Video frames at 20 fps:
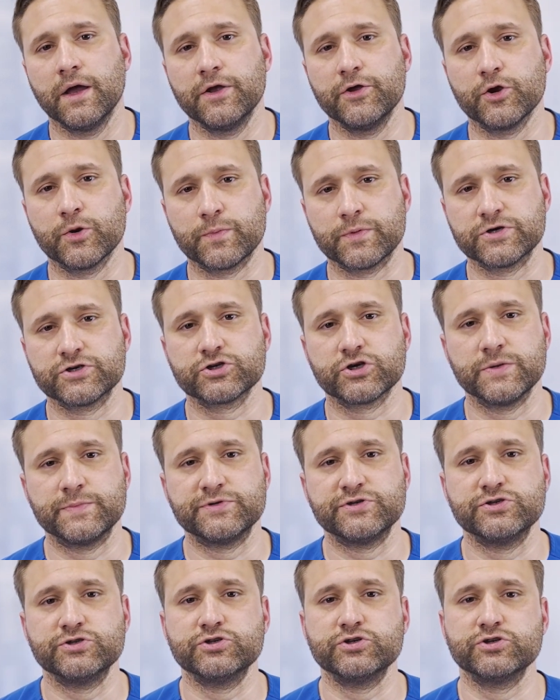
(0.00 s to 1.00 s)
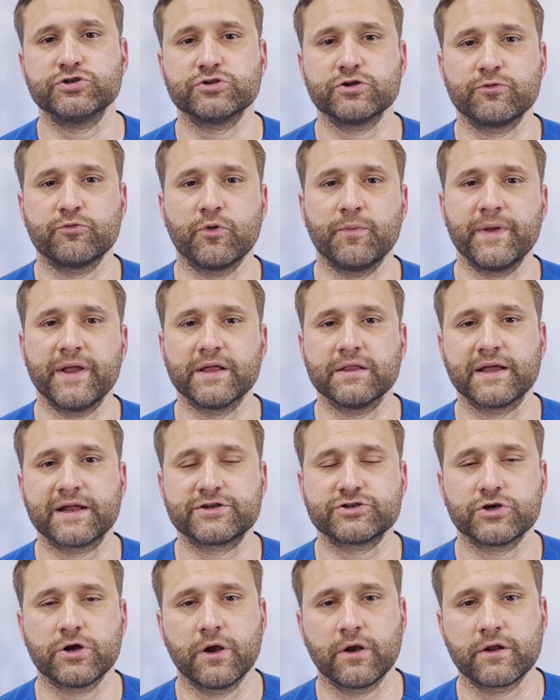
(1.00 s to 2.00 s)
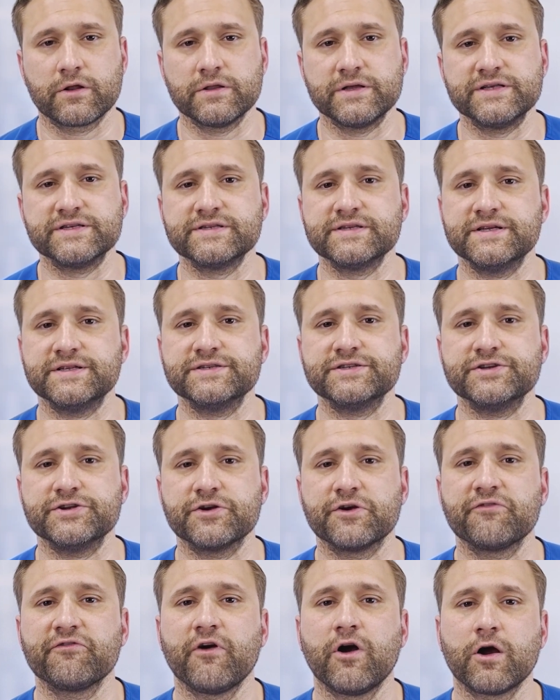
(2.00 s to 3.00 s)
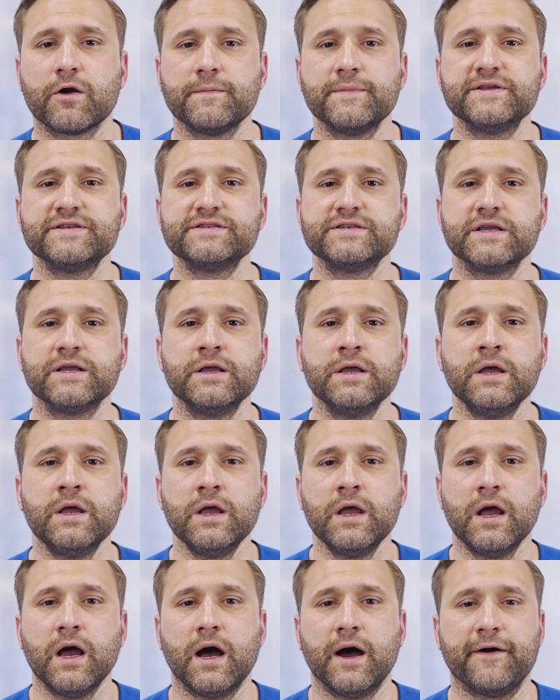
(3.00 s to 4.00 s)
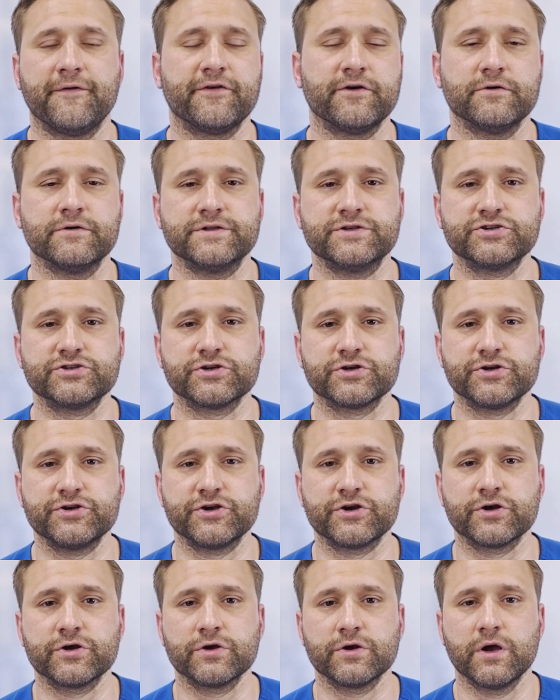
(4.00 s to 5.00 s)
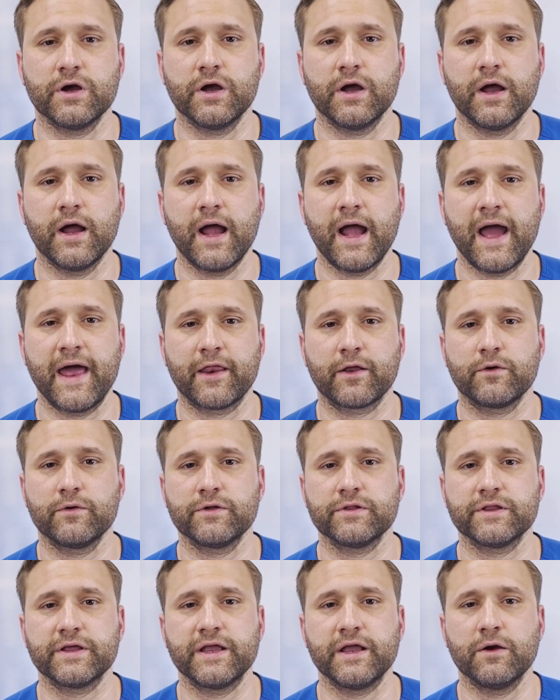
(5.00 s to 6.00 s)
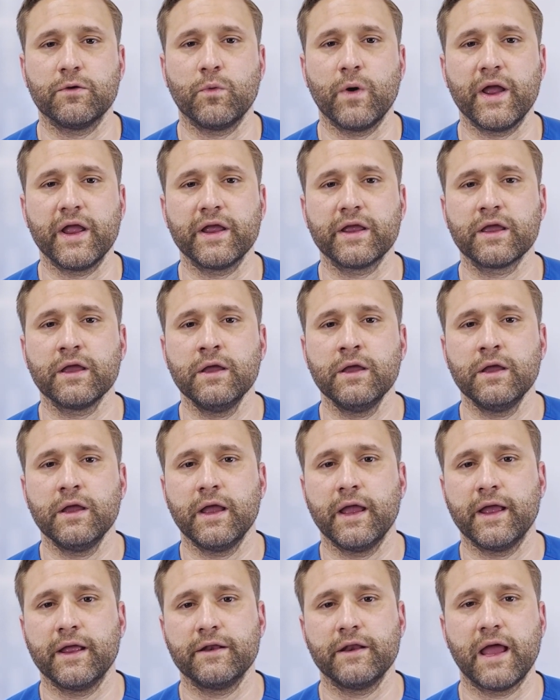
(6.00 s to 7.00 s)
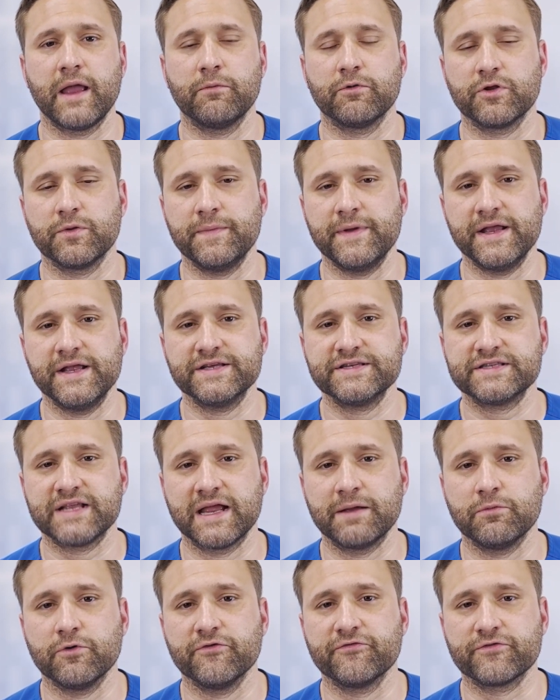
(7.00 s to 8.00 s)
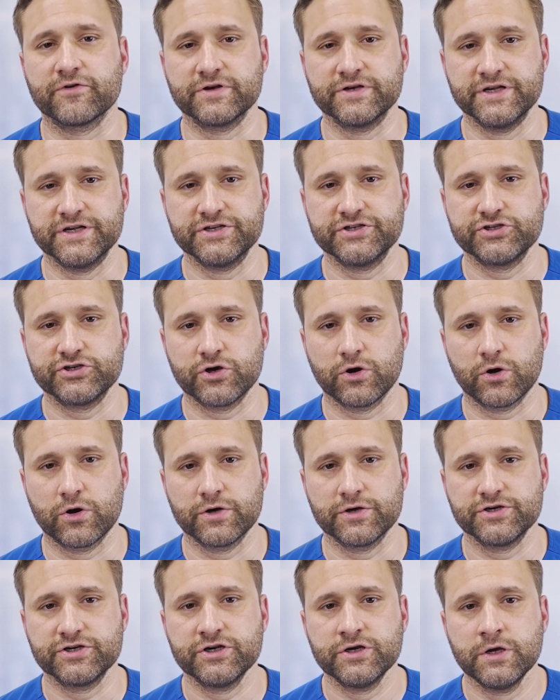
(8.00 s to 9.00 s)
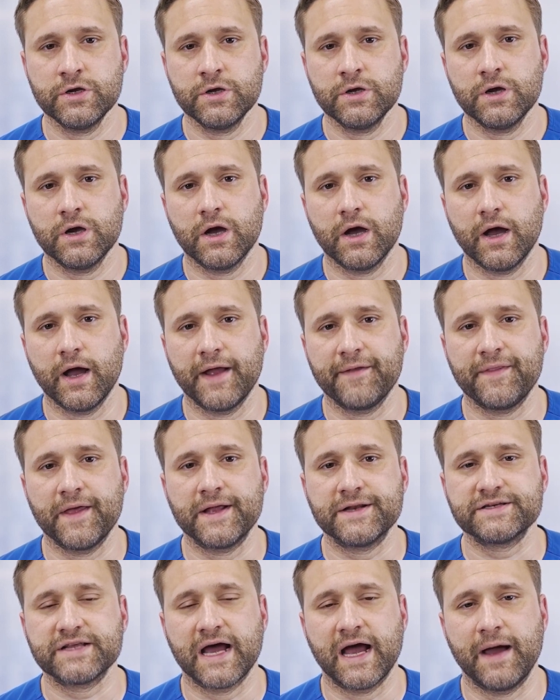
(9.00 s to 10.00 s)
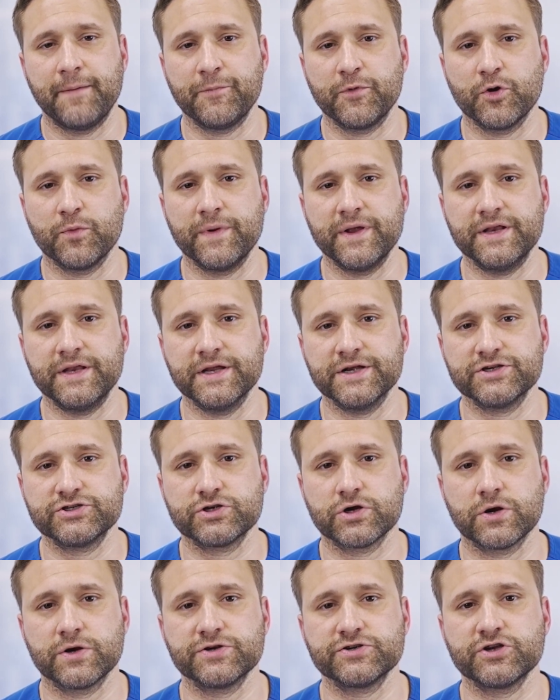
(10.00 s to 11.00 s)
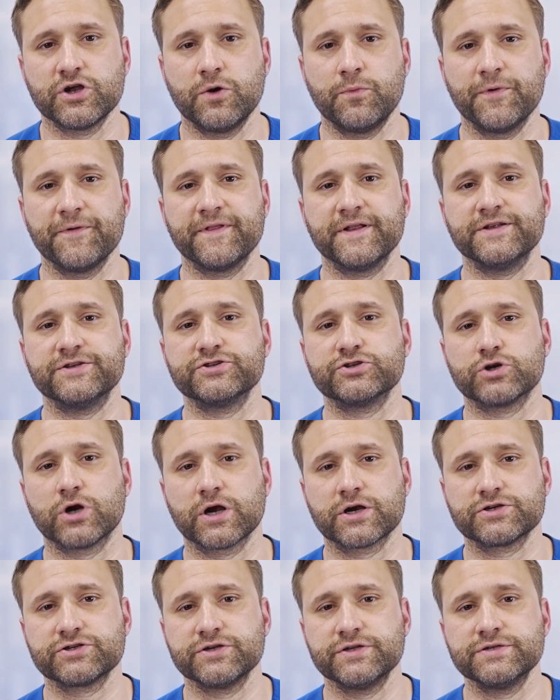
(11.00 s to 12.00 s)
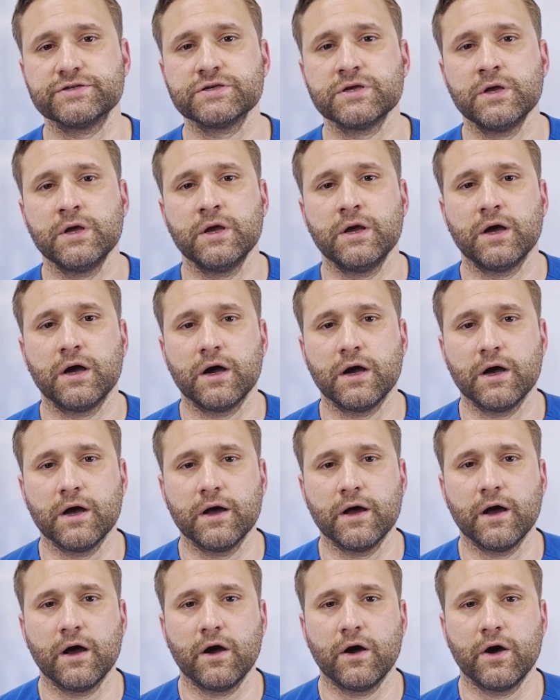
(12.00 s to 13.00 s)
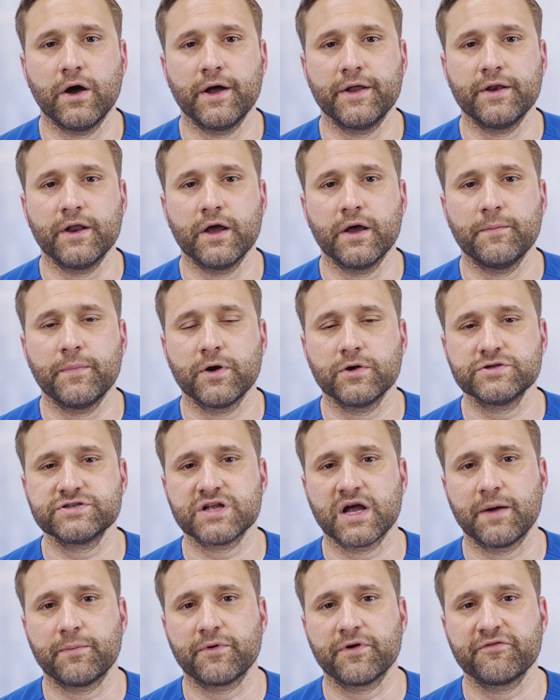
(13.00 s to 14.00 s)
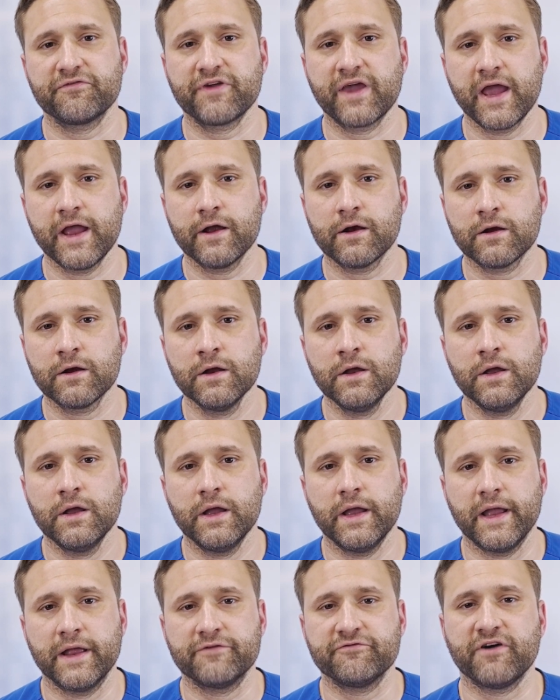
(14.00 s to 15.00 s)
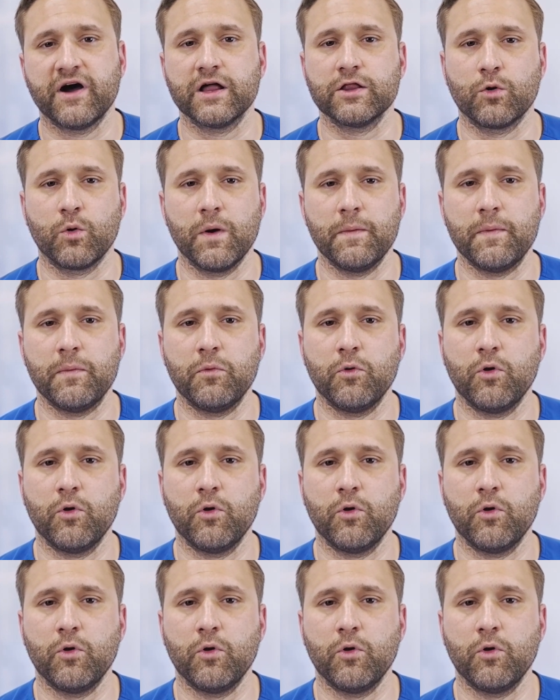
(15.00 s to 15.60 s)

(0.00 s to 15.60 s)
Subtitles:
Your prescriptions usually will be electronically sent to your pharmacy. They'll ensure you're adequately awake and able to be stable for discharge. At that time, you'll be discharged home with instructions on postoperative care and follow-up